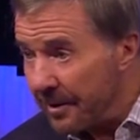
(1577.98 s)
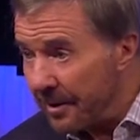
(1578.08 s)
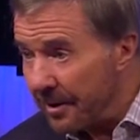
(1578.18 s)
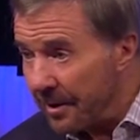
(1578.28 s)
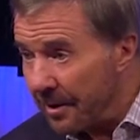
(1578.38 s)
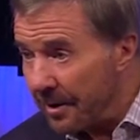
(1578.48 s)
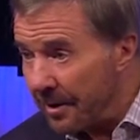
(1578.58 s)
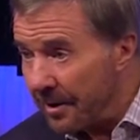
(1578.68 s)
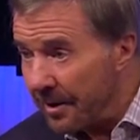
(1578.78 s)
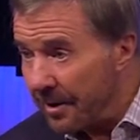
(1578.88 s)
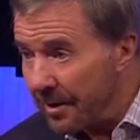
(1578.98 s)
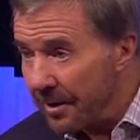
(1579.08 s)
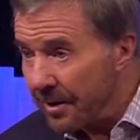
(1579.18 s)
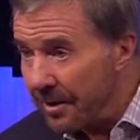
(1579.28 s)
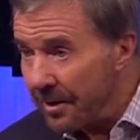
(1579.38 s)

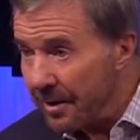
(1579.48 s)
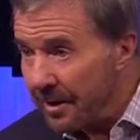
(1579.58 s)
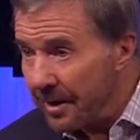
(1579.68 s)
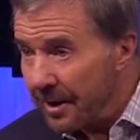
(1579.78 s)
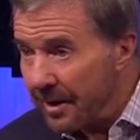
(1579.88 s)
Nothing is said.